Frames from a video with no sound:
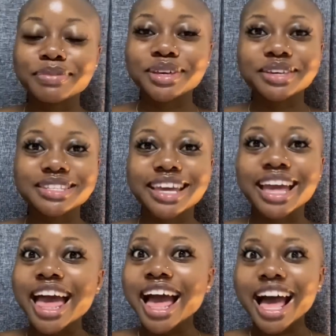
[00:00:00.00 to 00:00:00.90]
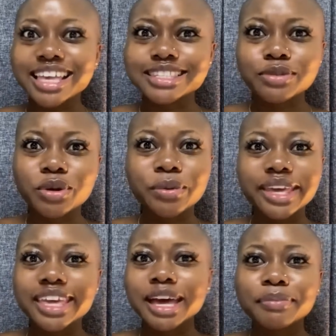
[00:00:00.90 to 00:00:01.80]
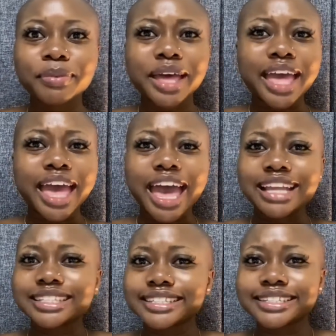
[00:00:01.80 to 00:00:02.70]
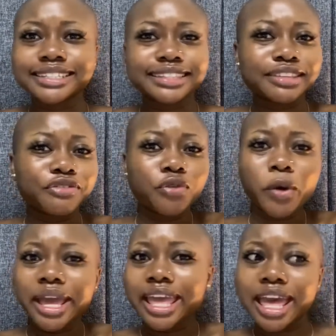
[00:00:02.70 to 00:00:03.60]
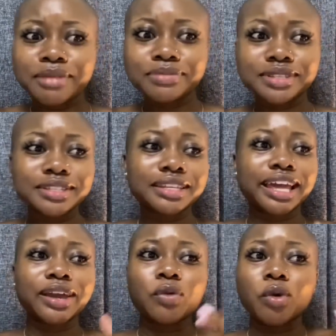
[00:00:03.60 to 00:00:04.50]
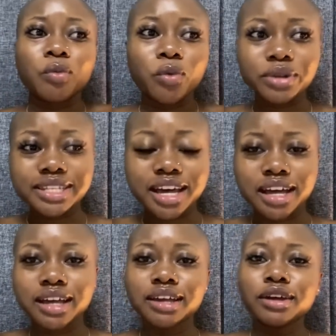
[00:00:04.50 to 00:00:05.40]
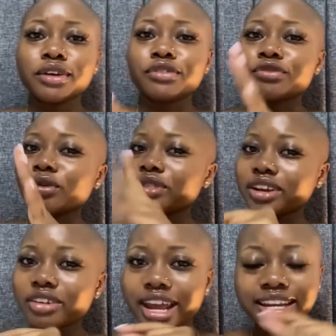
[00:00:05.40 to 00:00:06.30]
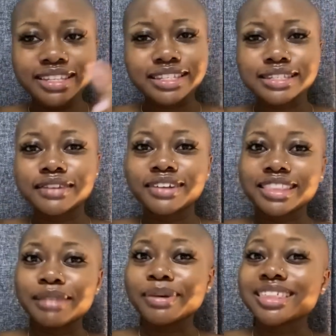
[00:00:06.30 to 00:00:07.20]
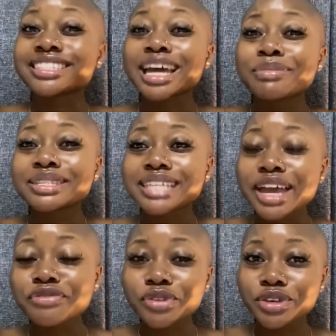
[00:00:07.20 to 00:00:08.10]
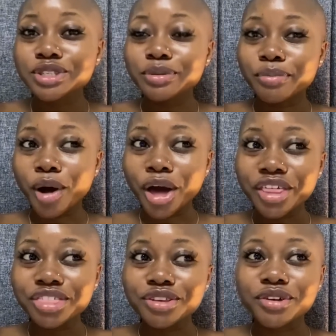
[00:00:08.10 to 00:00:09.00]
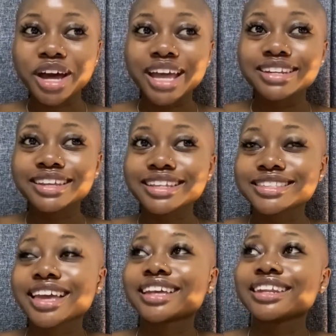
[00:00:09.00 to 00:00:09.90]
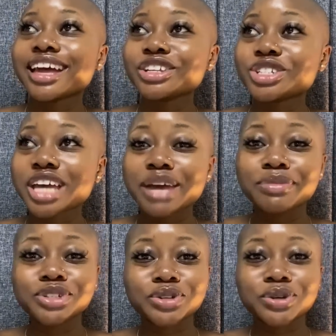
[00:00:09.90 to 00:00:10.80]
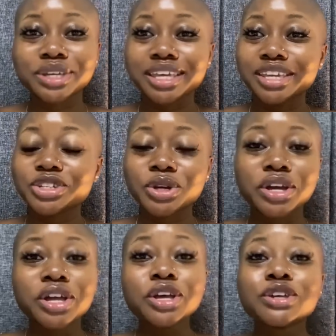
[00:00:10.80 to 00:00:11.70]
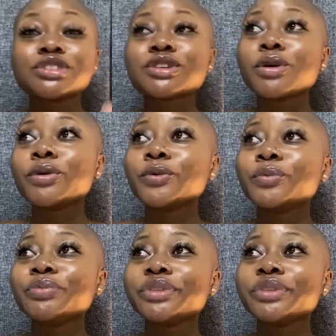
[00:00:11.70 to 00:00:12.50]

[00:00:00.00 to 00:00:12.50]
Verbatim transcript: because like I said we're waking up at the 4 a.m.s to like warm water for the grannies and stuff like that. By the time it's time for you to bath, you're kind of, it's like lunchtime and you're cooking and you're, so